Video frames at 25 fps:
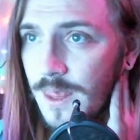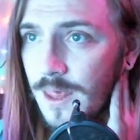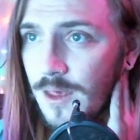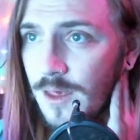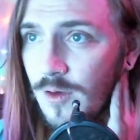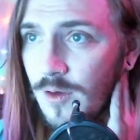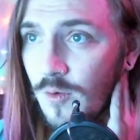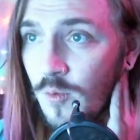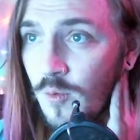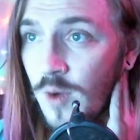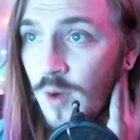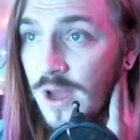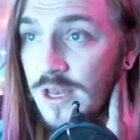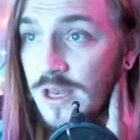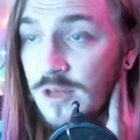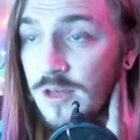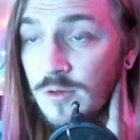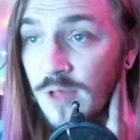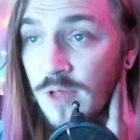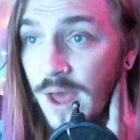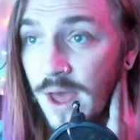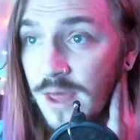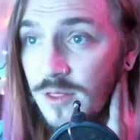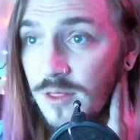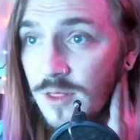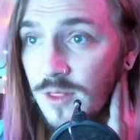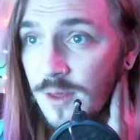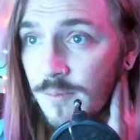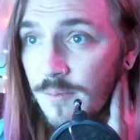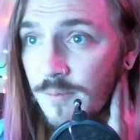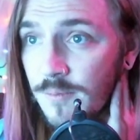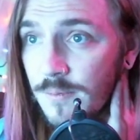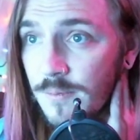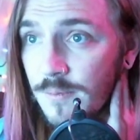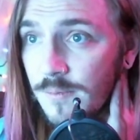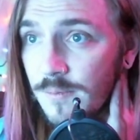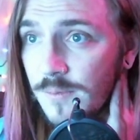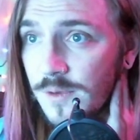Why do you like
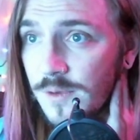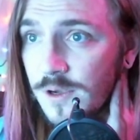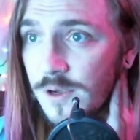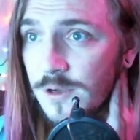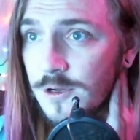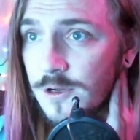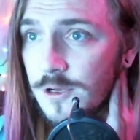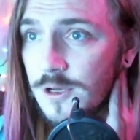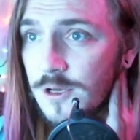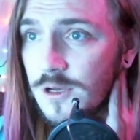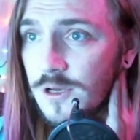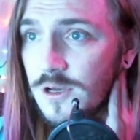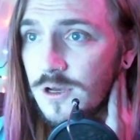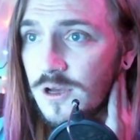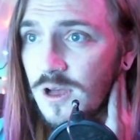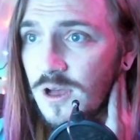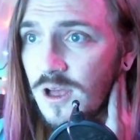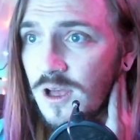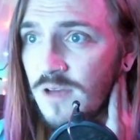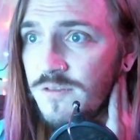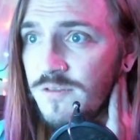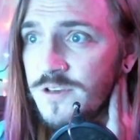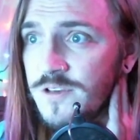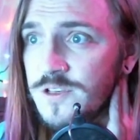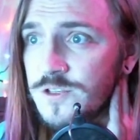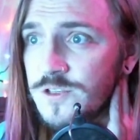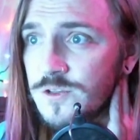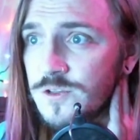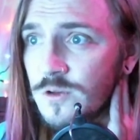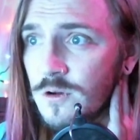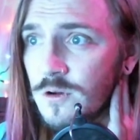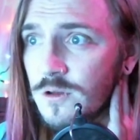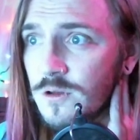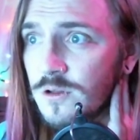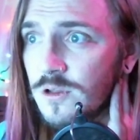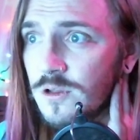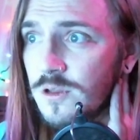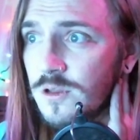them? Of
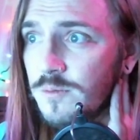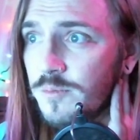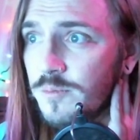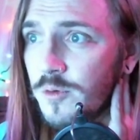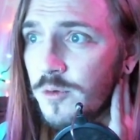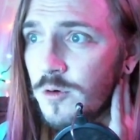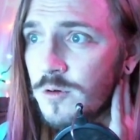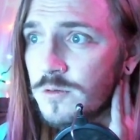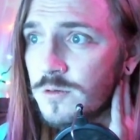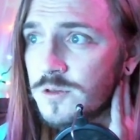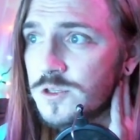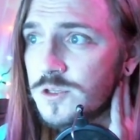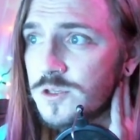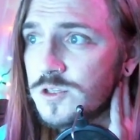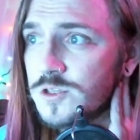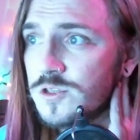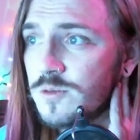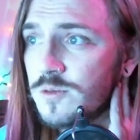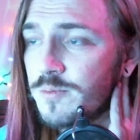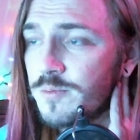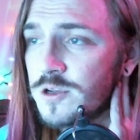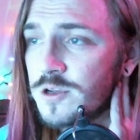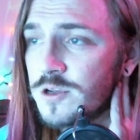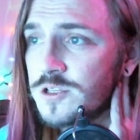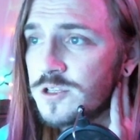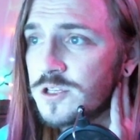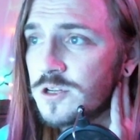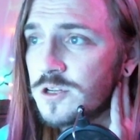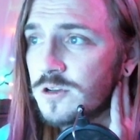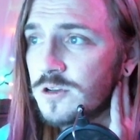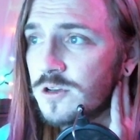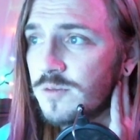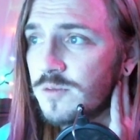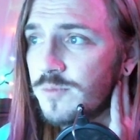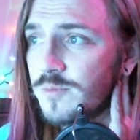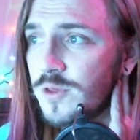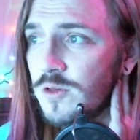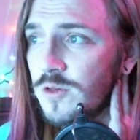historical importance to personal
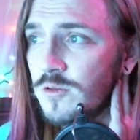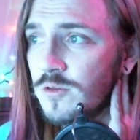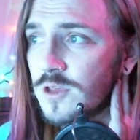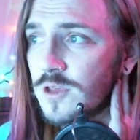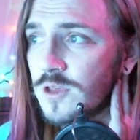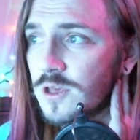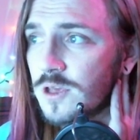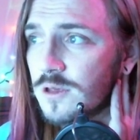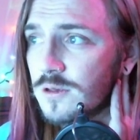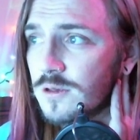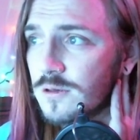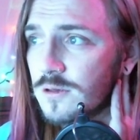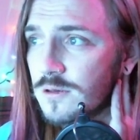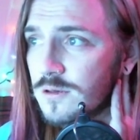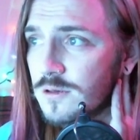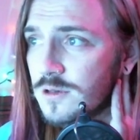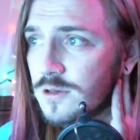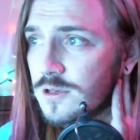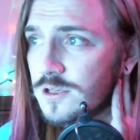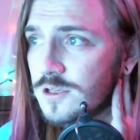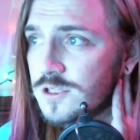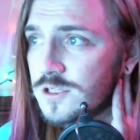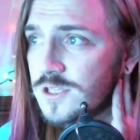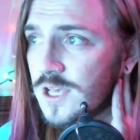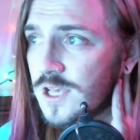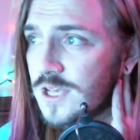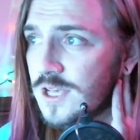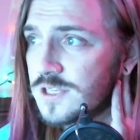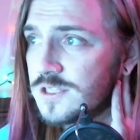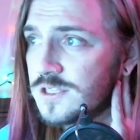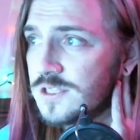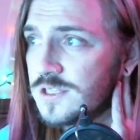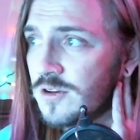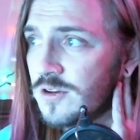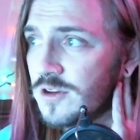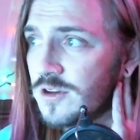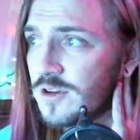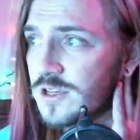computing, he says
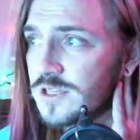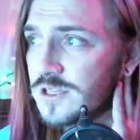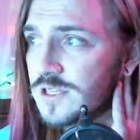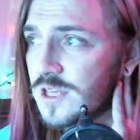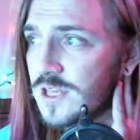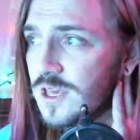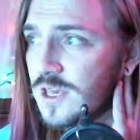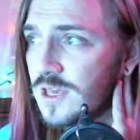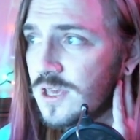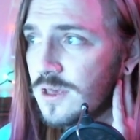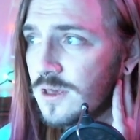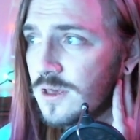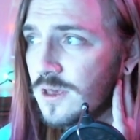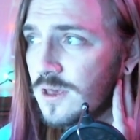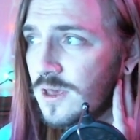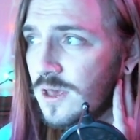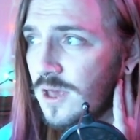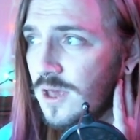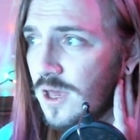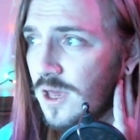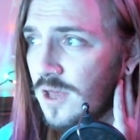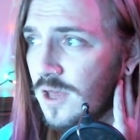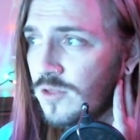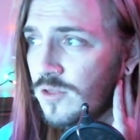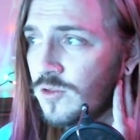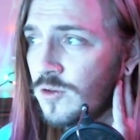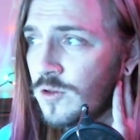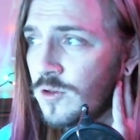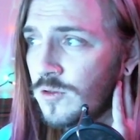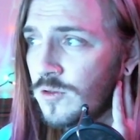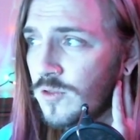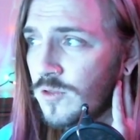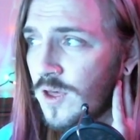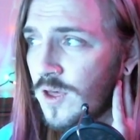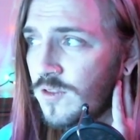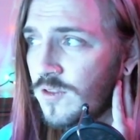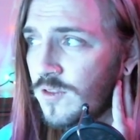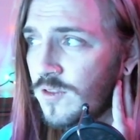seriously, and to
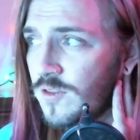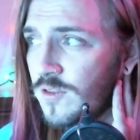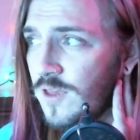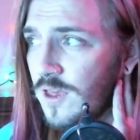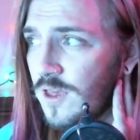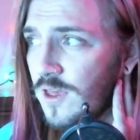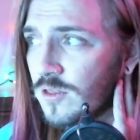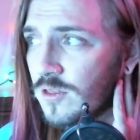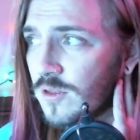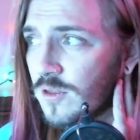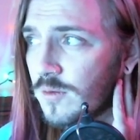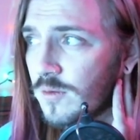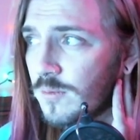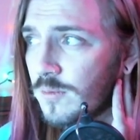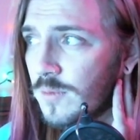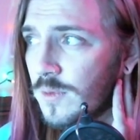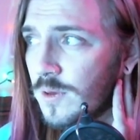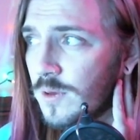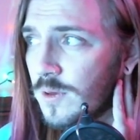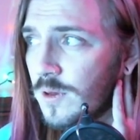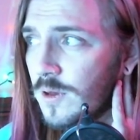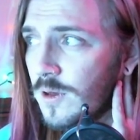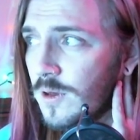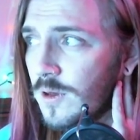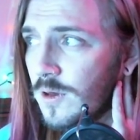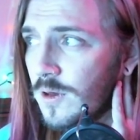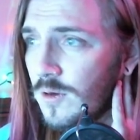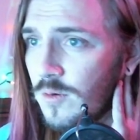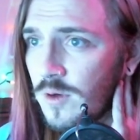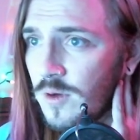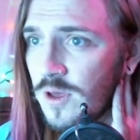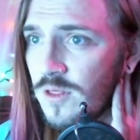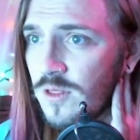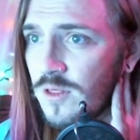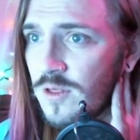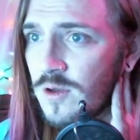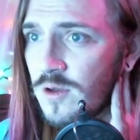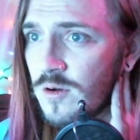United Kingdom.
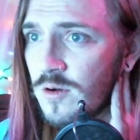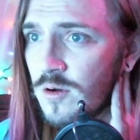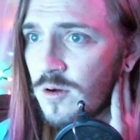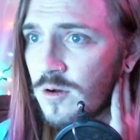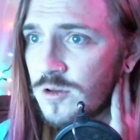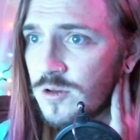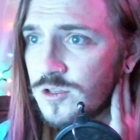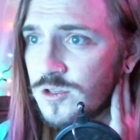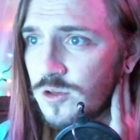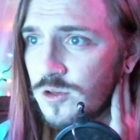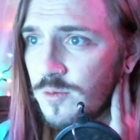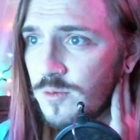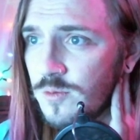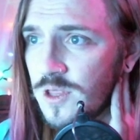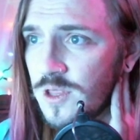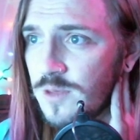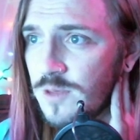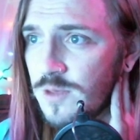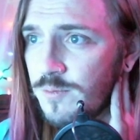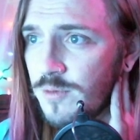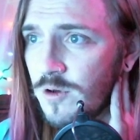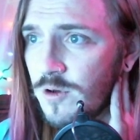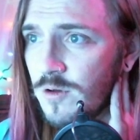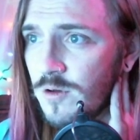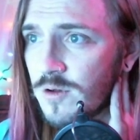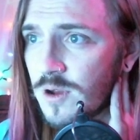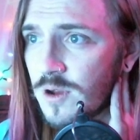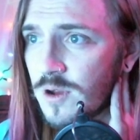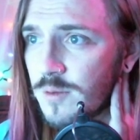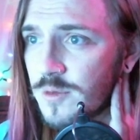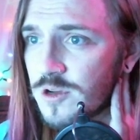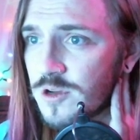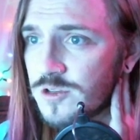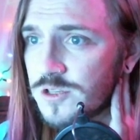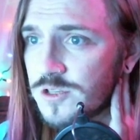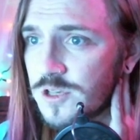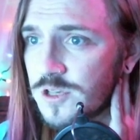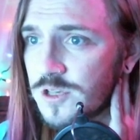Why, there are so many
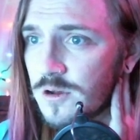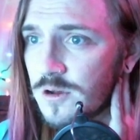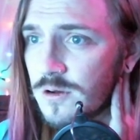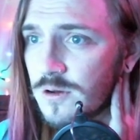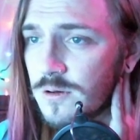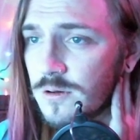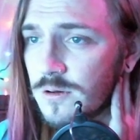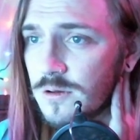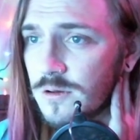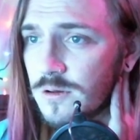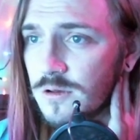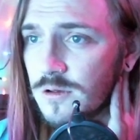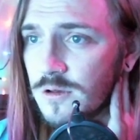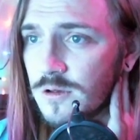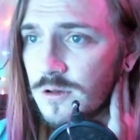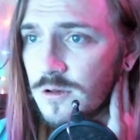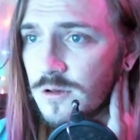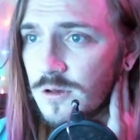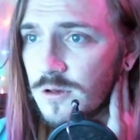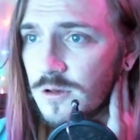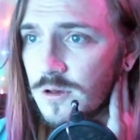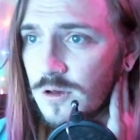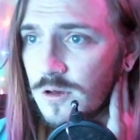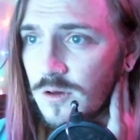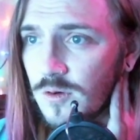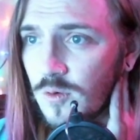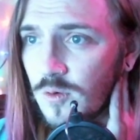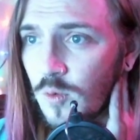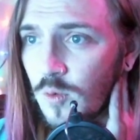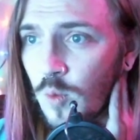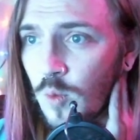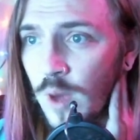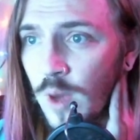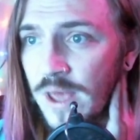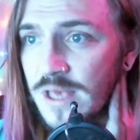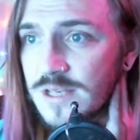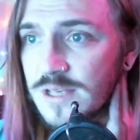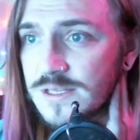programmers here.
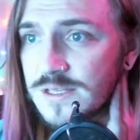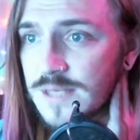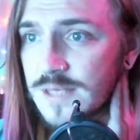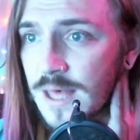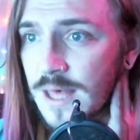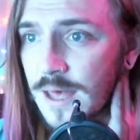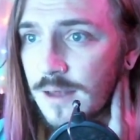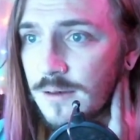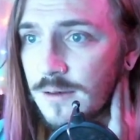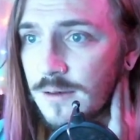Why is that?